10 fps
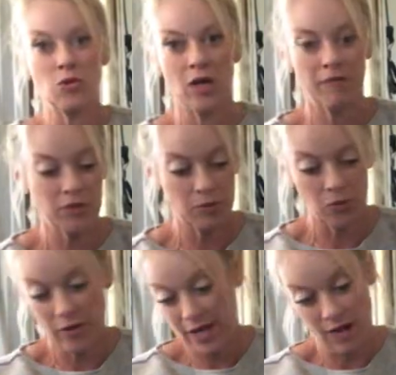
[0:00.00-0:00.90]

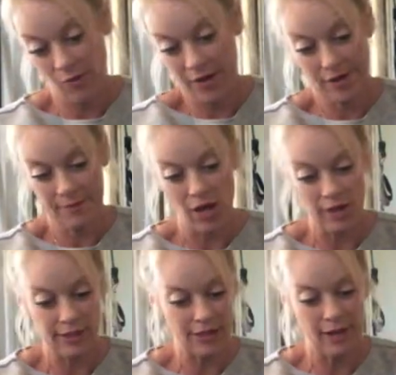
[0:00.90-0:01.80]
comfortable that I wear them
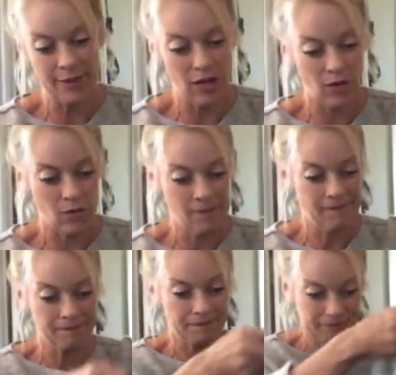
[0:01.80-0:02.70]
all the time at home.
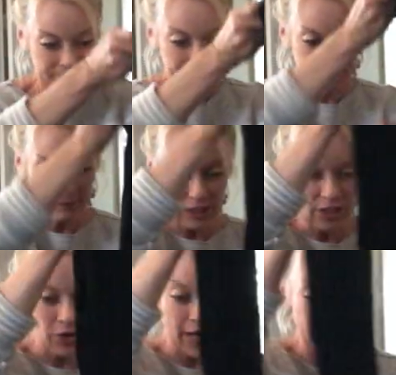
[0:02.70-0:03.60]

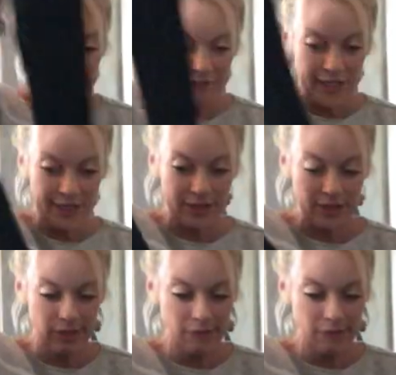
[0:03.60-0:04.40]
So I love these.